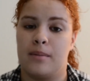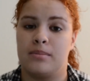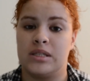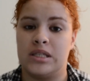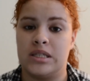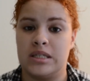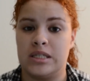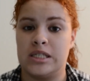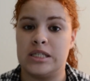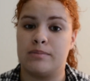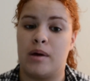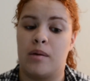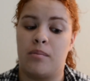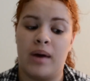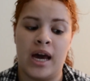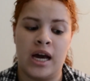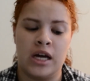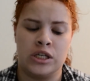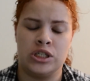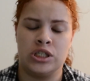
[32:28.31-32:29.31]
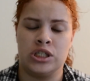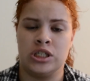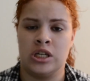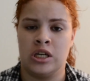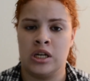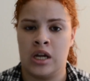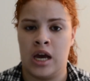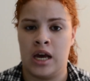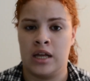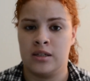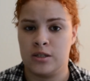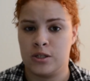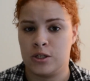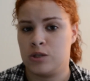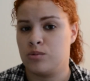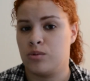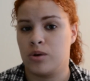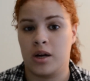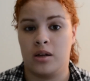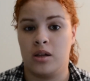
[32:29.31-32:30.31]
but this is my passion and this is
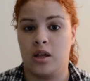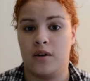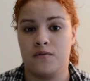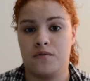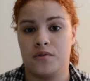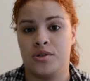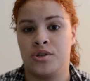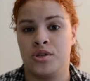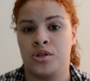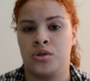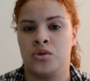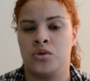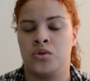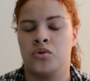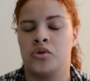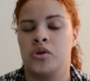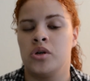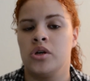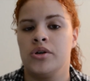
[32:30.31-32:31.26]
what I love to do,